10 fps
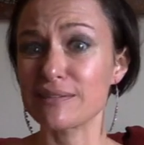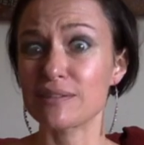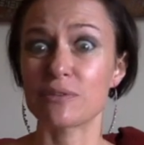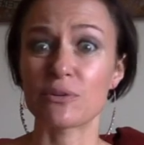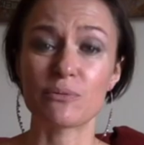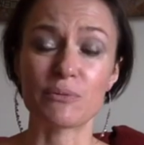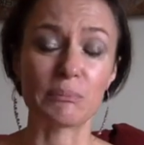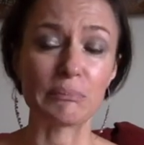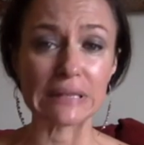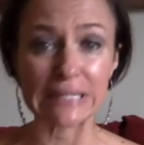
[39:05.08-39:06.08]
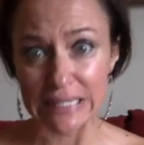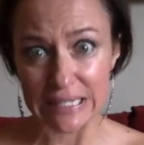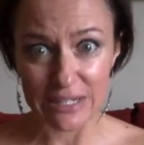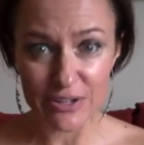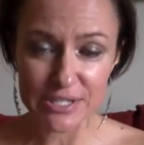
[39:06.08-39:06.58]
it so that we're
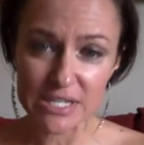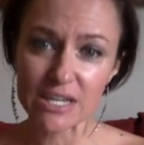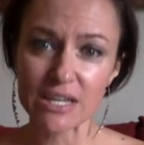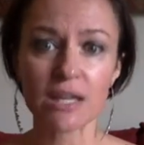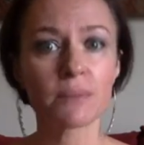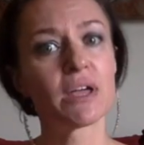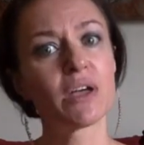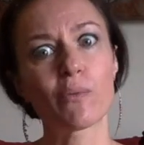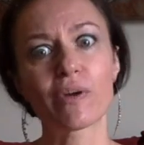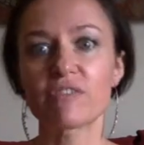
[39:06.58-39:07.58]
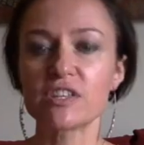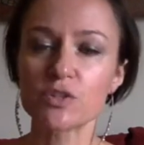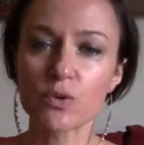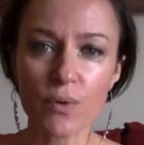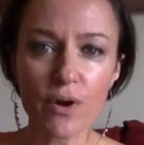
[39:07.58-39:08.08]
bleeding all the time, we have
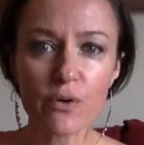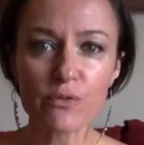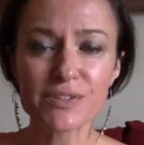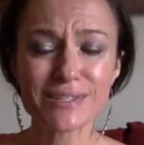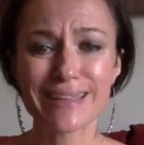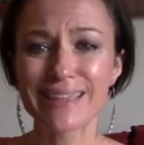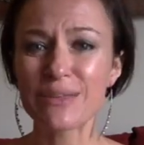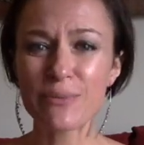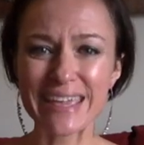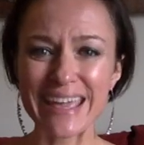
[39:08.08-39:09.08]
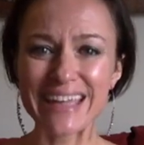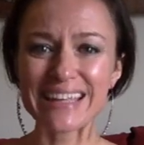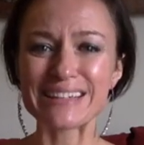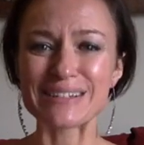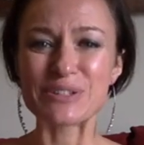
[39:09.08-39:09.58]
these growths, then we
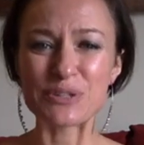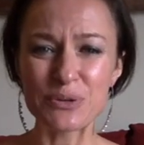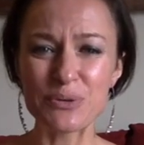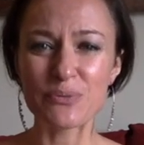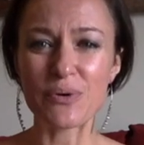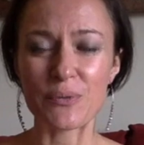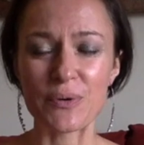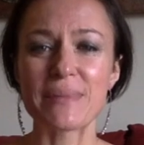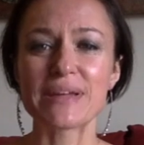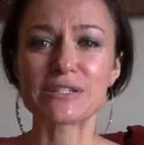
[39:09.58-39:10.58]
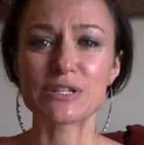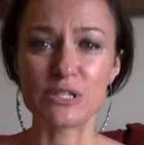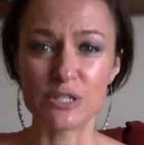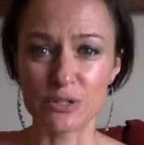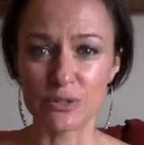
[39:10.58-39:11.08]
can't do what we're meant to
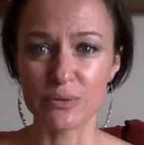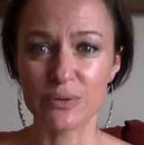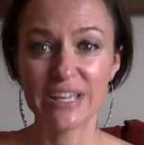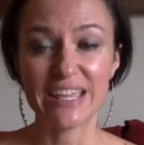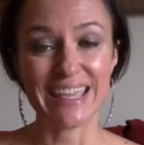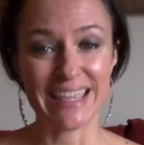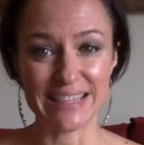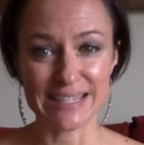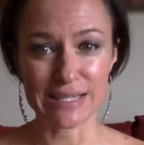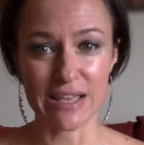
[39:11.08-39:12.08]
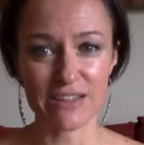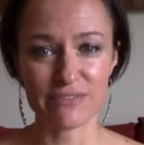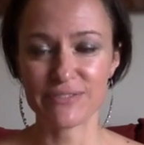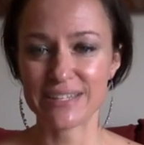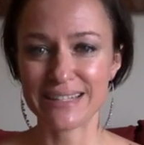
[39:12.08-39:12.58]
do in this
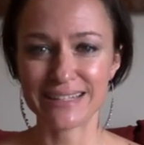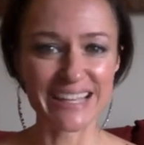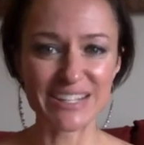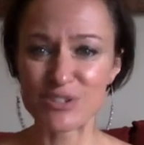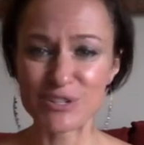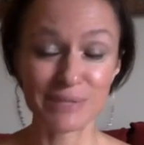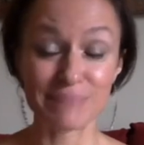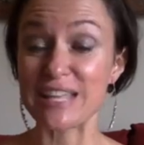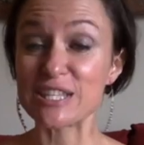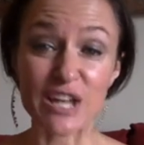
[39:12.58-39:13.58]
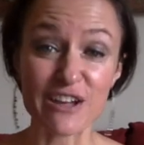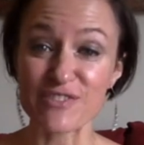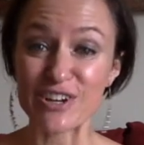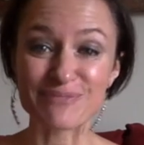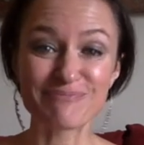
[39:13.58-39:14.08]
life. And that's just, it's not
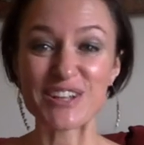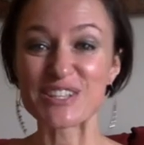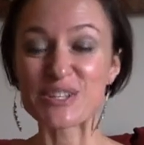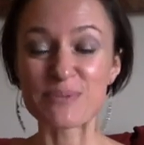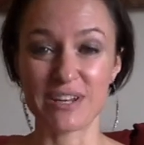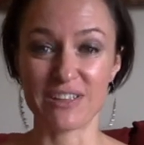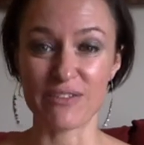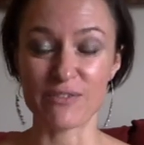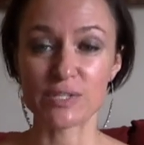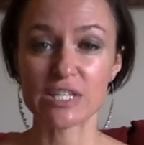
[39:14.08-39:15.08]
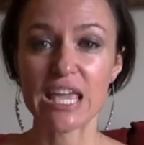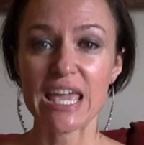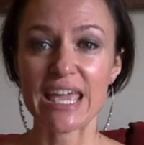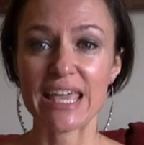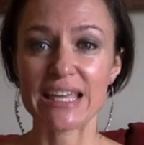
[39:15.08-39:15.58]
fair on so many levels.
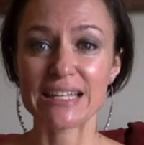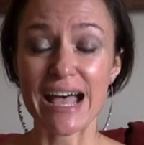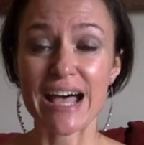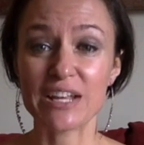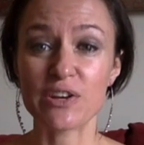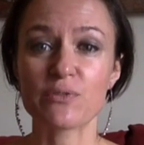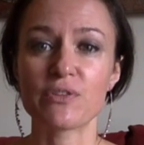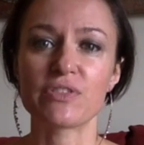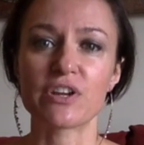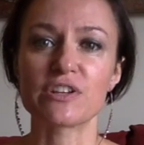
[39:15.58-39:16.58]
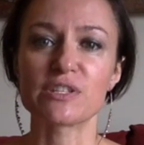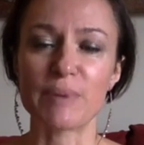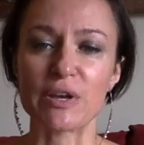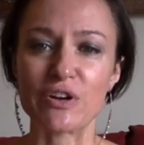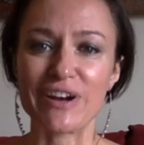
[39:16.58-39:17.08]
And I know that there is
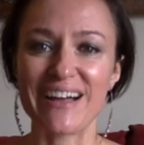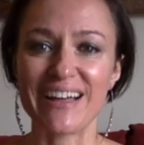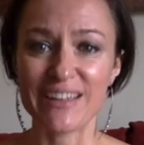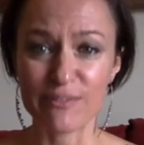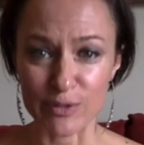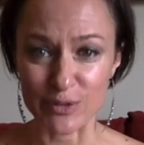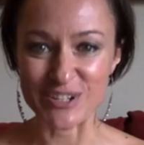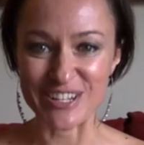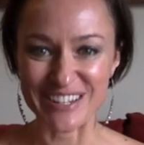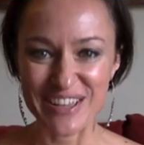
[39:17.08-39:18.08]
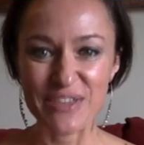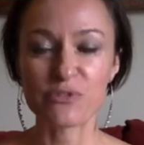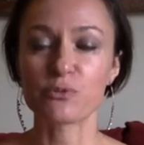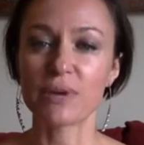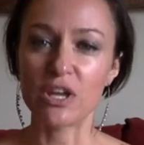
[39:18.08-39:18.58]
better. I have learned it
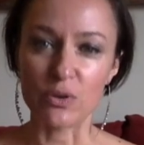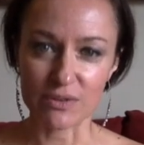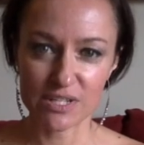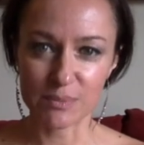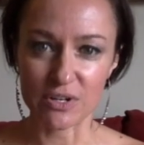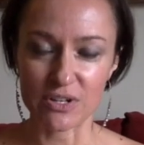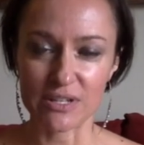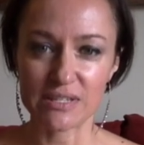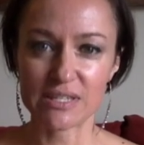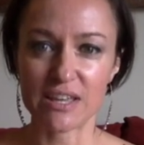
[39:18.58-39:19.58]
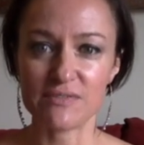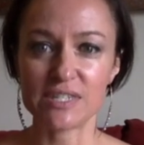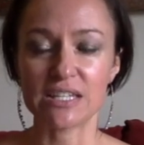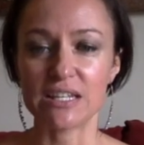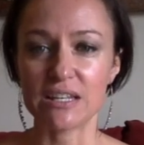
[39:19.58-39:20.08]
through my own experience. I have
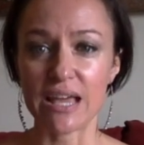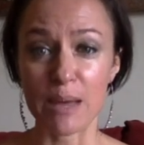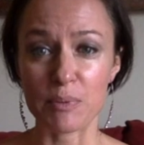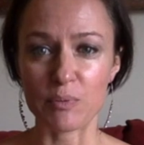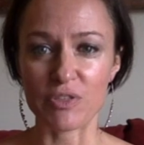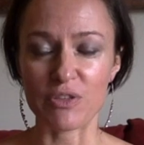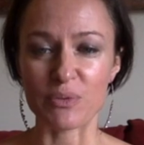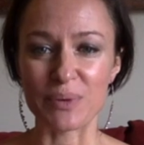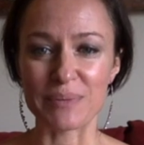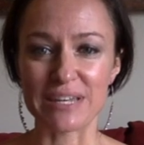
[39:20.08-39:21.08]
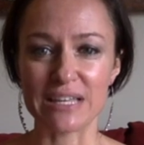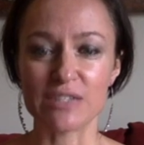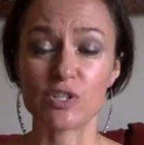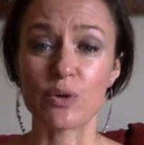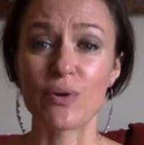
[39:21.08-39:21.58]
seen it happen with other women. And
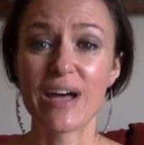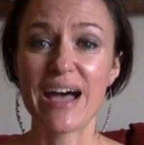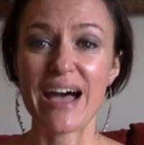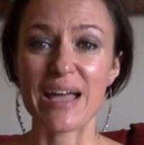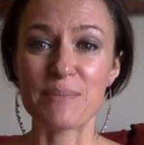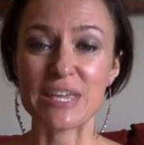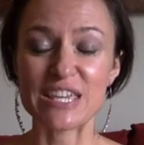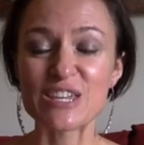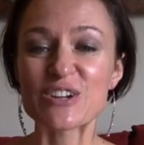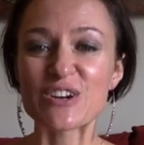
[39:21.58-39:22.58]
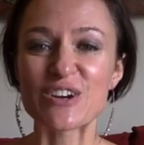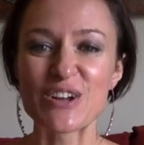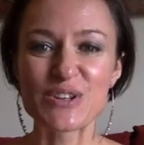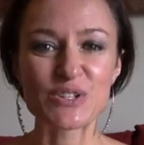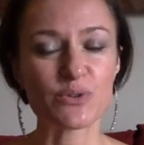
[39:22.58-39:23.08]
so I am here
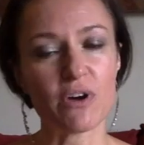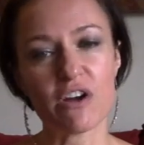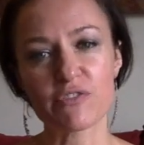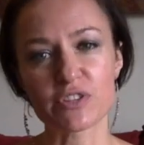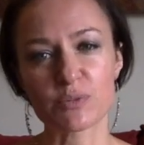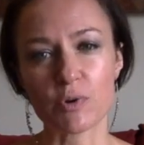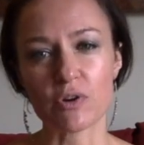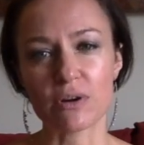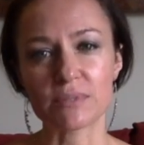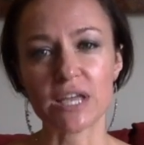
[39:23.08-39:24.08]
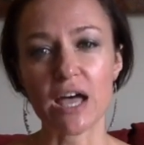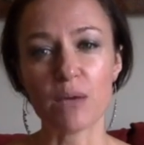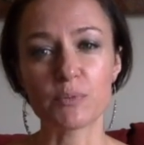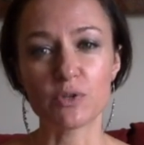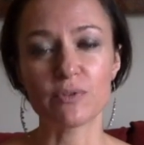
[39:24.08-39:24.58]
to offer this program to
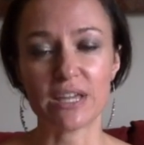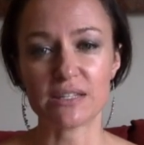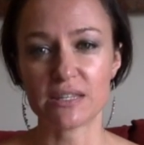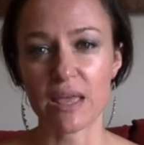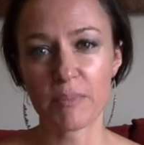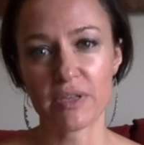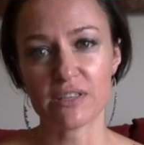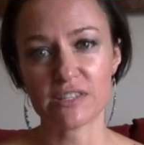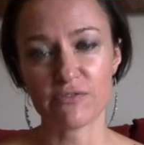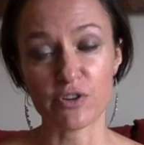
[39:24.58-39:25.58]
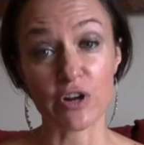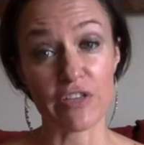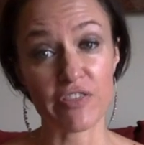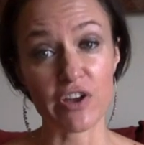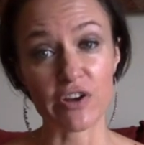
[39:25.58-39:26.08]
help you get to that place if you're
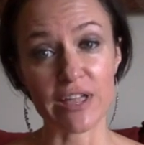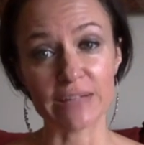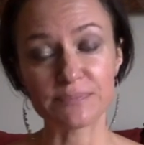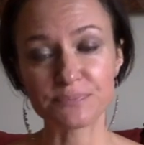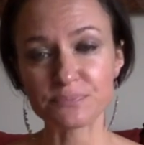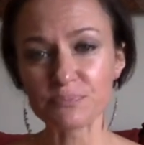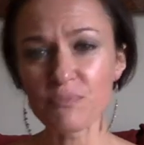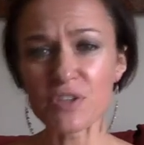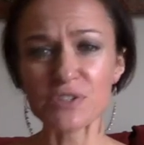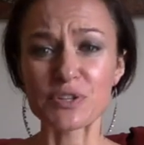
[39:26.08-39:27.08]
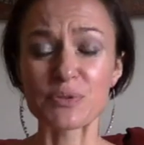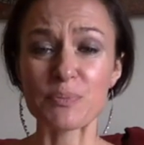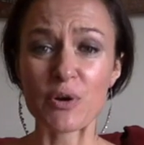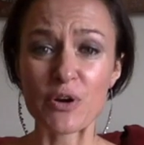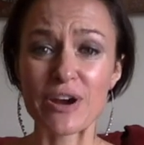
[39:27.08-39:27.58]
not there yet. So the
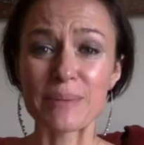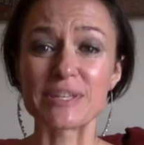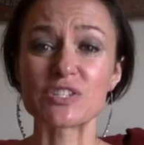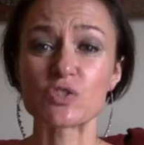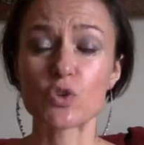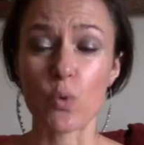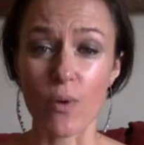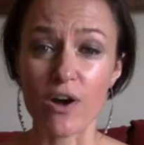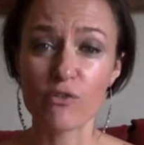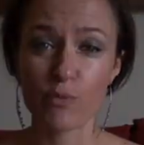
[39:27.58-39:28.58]
program is 12